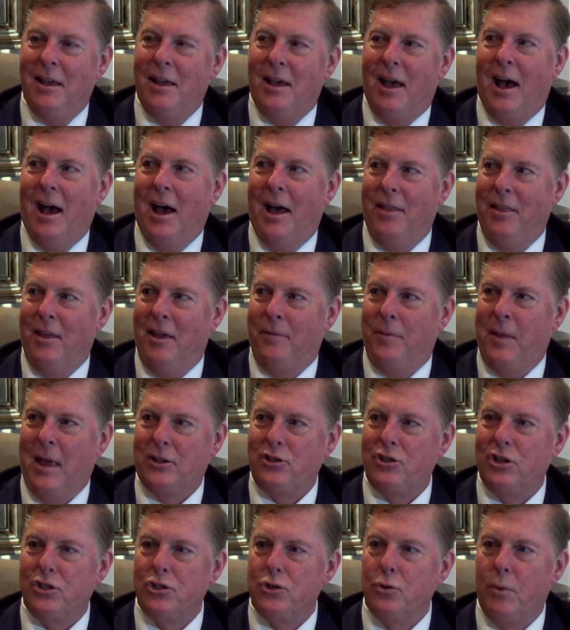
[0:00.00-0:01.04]
that's
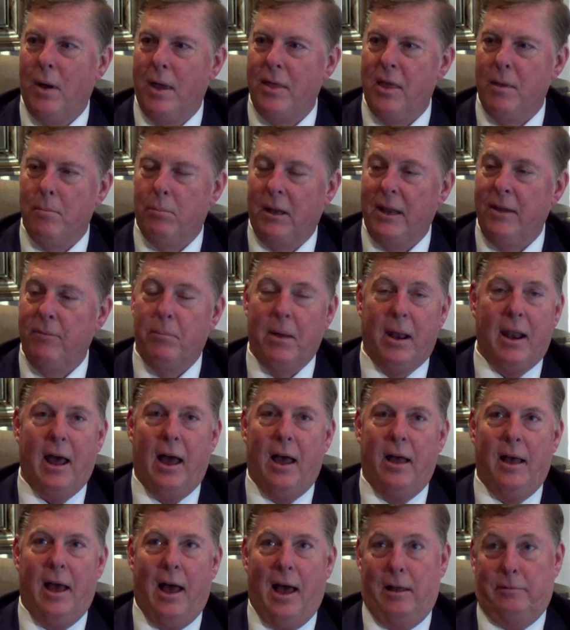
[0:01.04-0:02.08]
just the way they believe. But
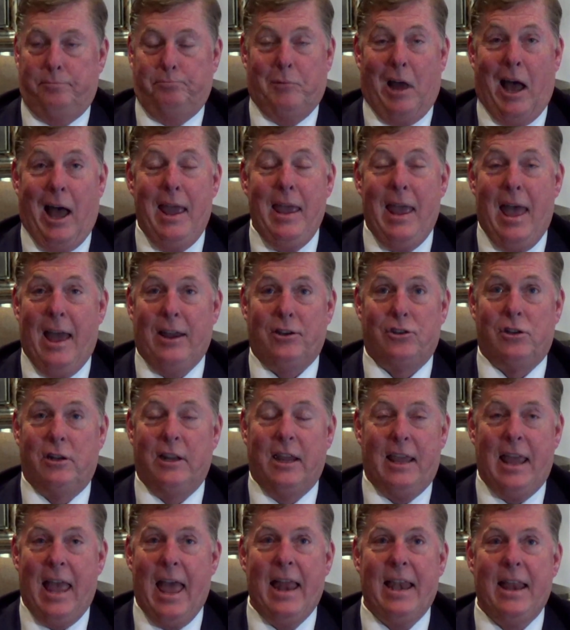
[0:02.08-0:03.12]
I actually
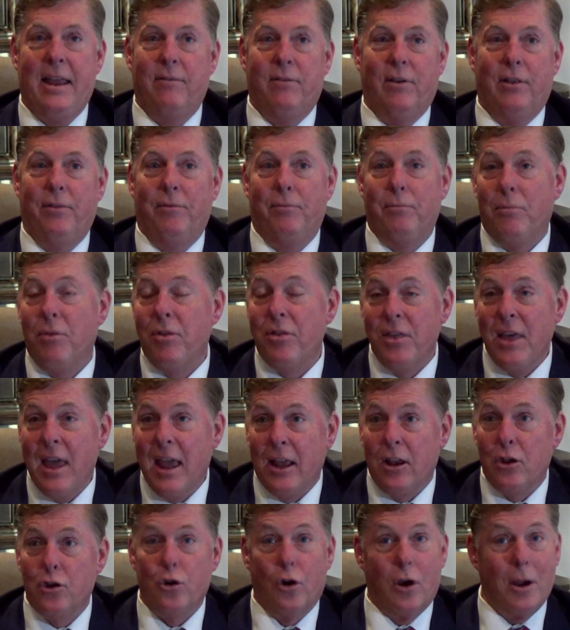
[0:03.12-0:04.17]
can't even
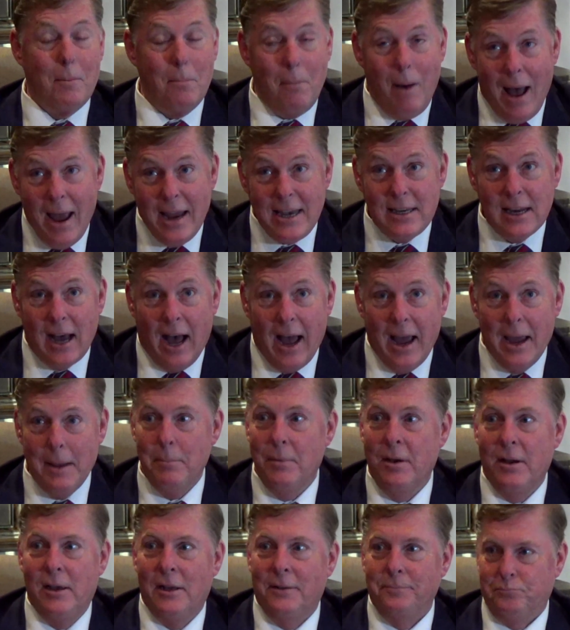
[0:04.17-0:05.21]
think during my time
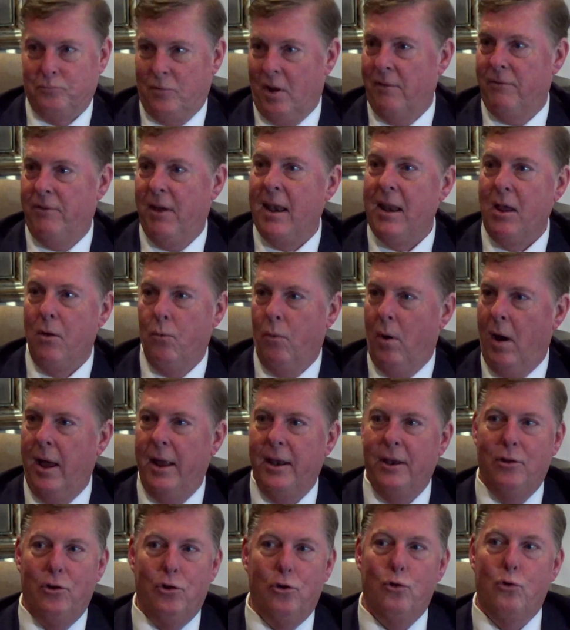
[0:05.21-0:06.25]
of
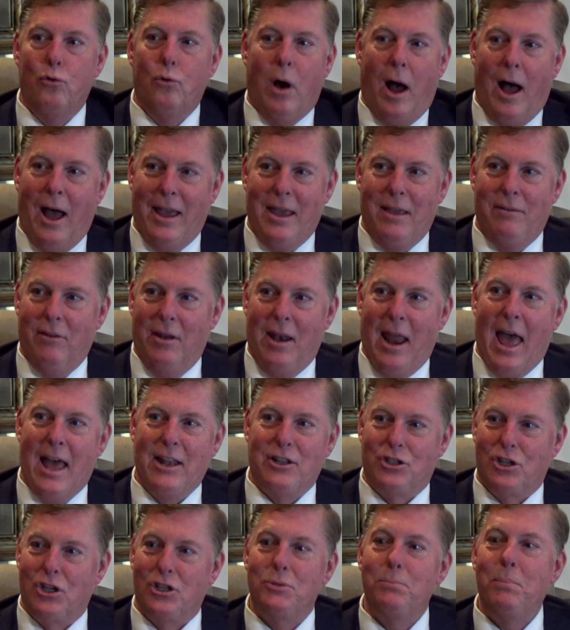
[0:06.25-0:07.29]
anyone who I even had
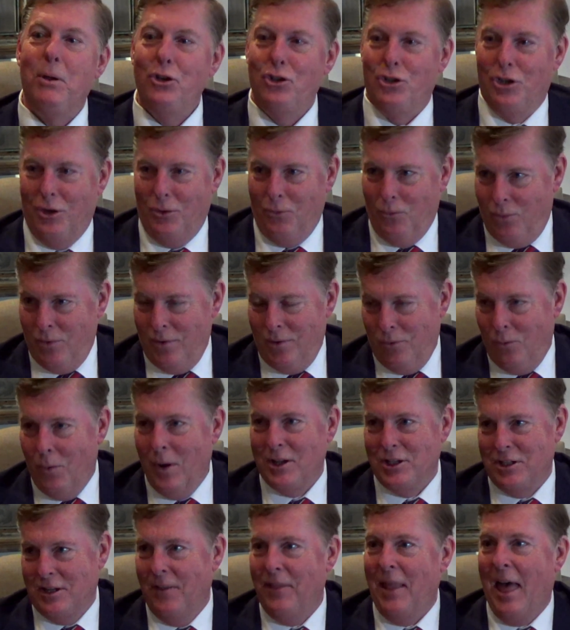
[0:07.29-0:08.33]
suspicion
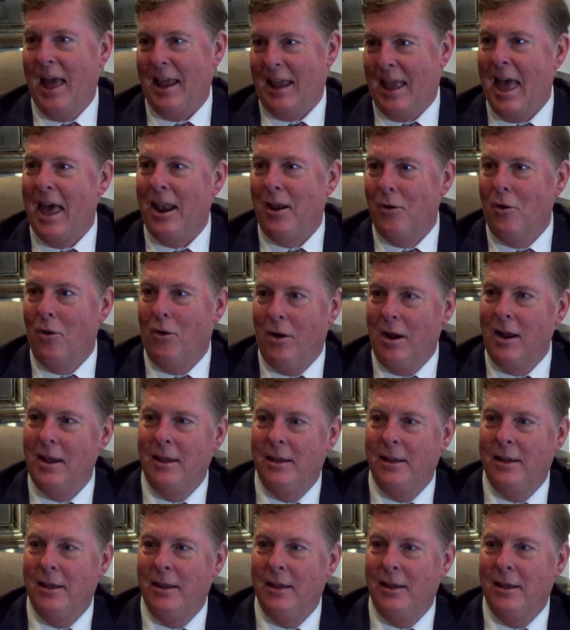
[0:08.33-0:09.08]
was in that category,